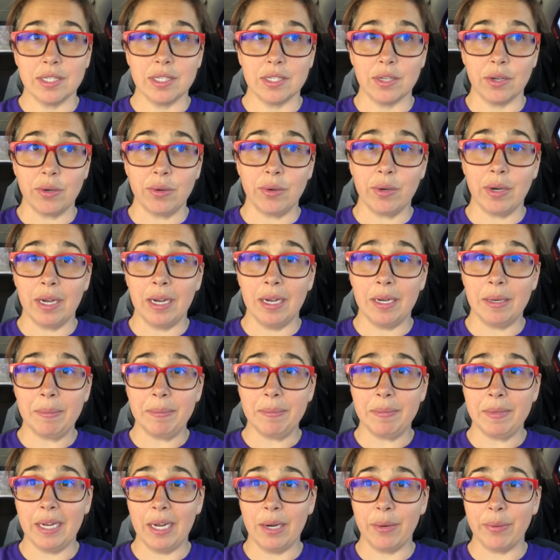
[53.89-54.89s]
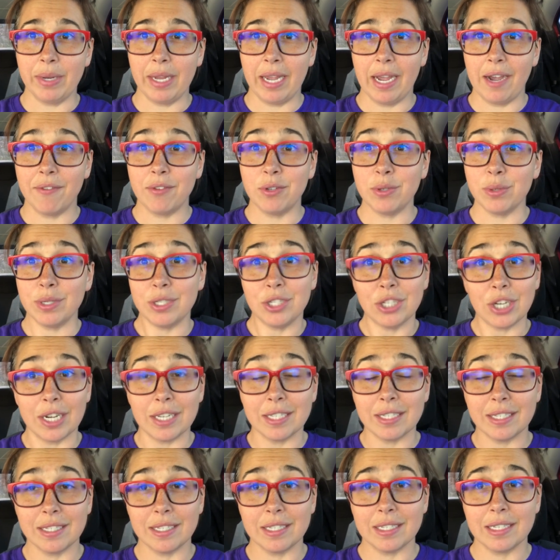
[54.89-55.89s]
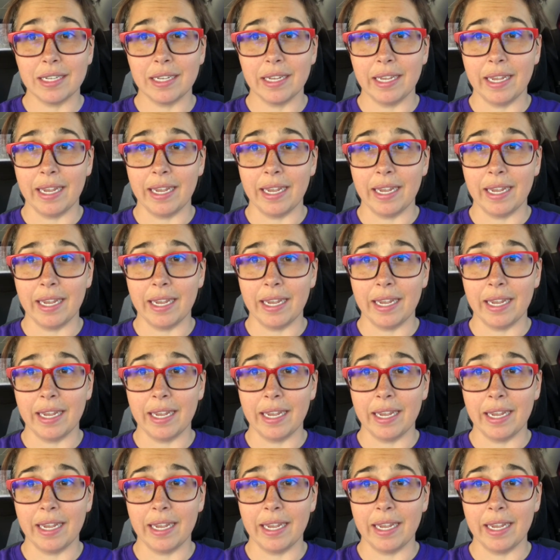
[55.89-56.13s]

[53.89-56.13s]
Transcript: So now we have to adjust